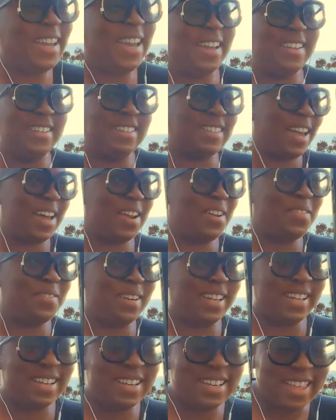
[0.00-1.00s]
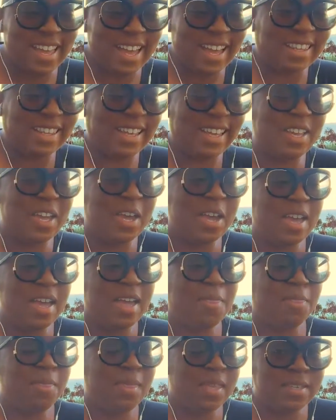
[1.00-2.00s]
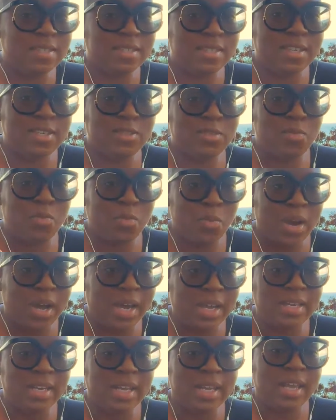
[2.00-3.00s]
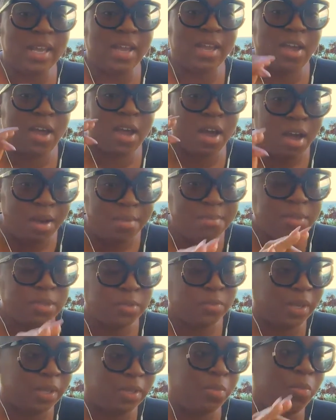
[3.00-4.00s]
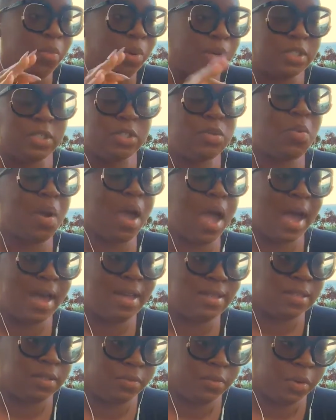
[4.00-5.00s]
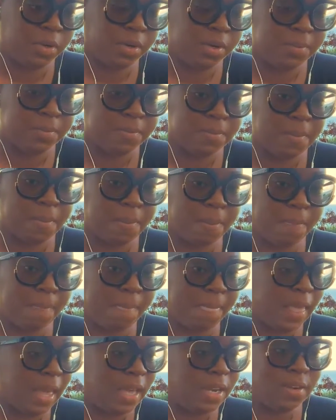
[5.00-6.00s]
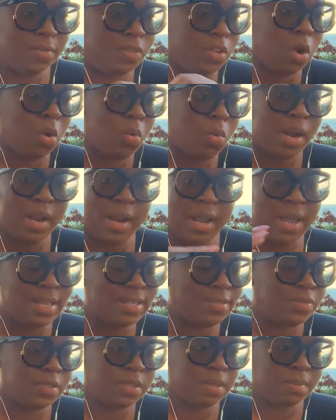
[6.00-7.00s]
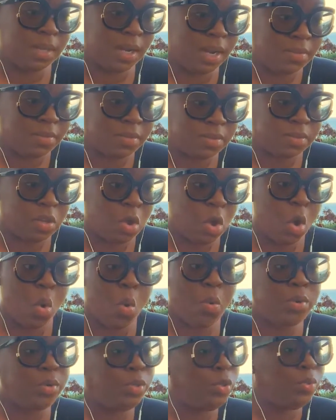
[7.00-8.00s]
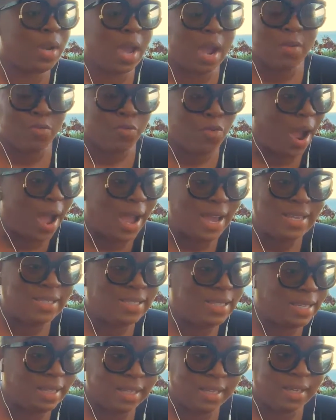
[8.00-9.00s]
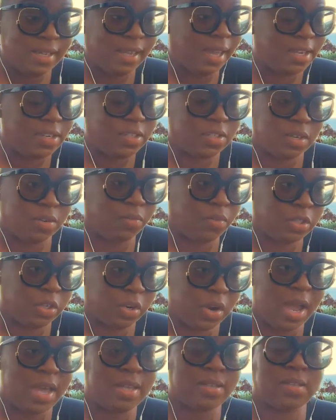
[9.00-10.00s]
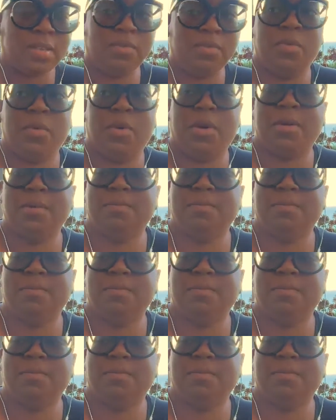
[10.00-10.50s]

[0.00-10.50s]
And he's like, I don't want to hear that. Like, this is what comes with what you ask for. And if you don't want to ask for something else, or do not rise to the occasion of what you're asking for.